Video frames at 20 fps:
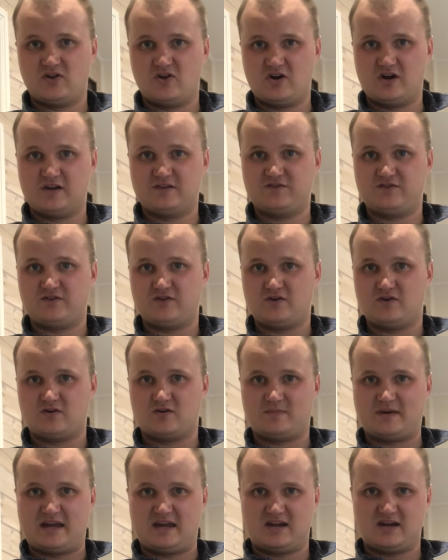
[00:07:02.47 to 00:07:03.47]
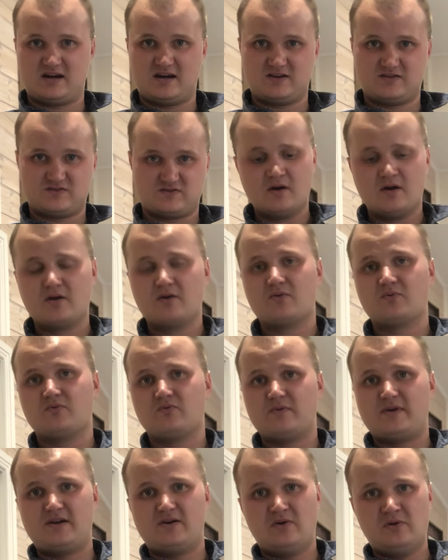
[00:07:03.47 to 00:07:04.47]
lines on a baitcast
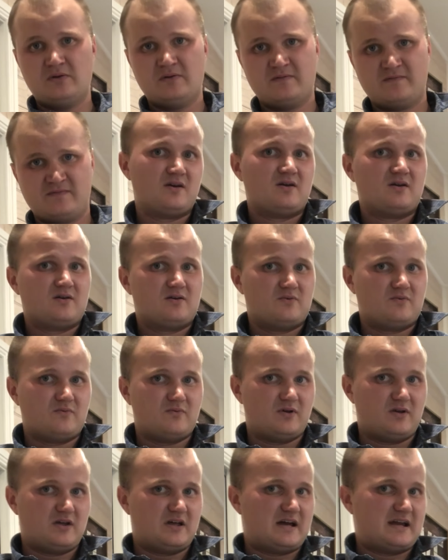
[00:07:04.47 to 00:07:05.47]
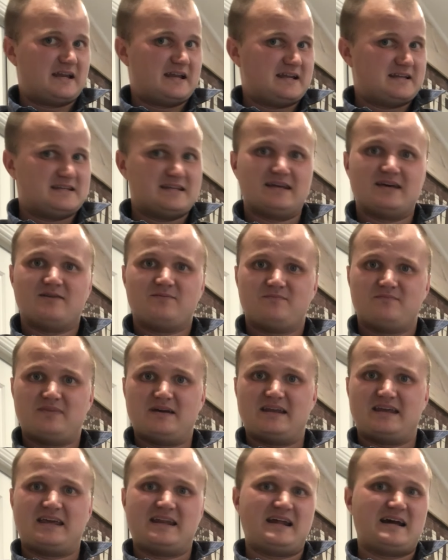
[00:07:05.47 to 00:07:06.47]
reel. Well, I need to
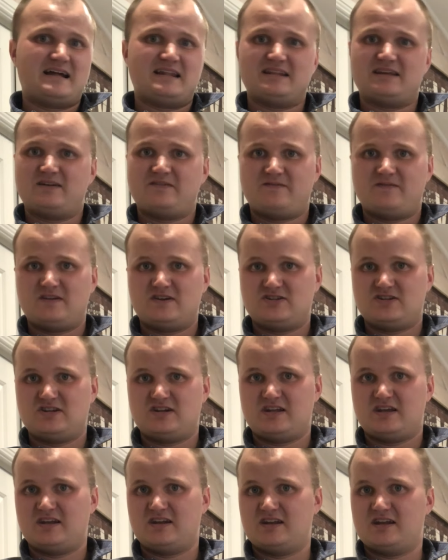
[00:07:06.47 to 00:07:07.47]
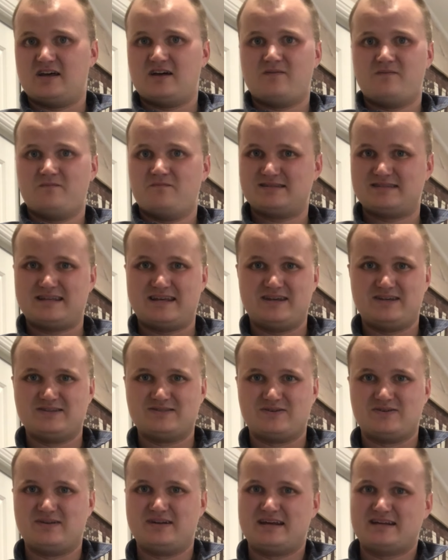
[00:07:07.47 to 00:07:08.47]
better get out there fishing, and see you
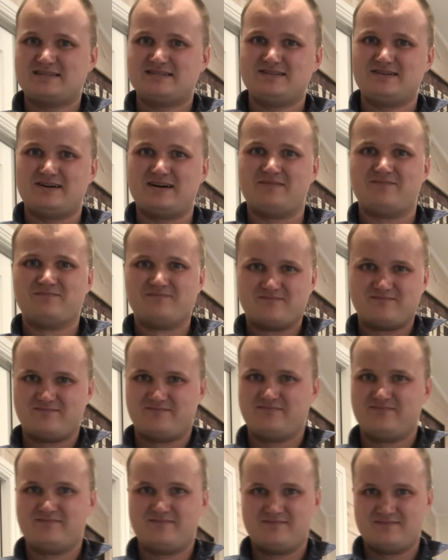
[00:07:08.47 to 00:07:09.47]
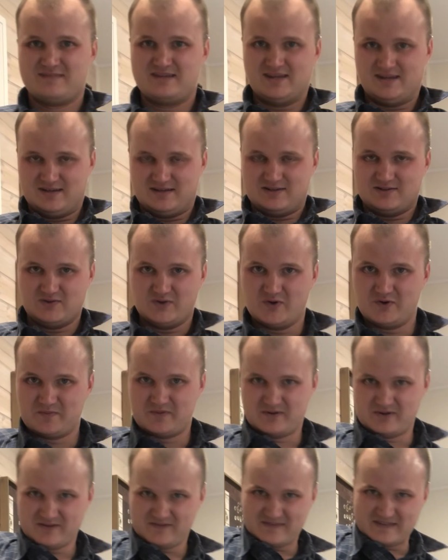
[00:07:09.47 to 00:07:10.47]
all next time. Lord be
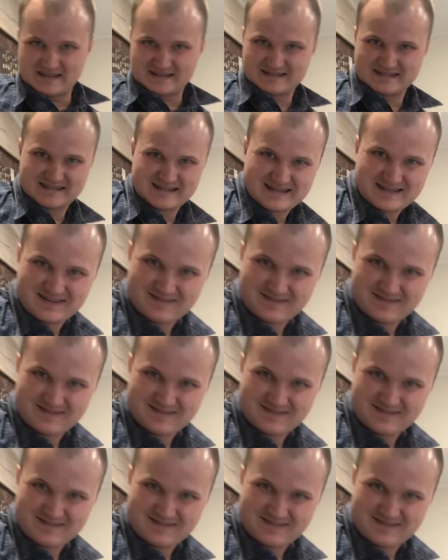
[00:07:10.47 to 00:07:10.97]
with yous.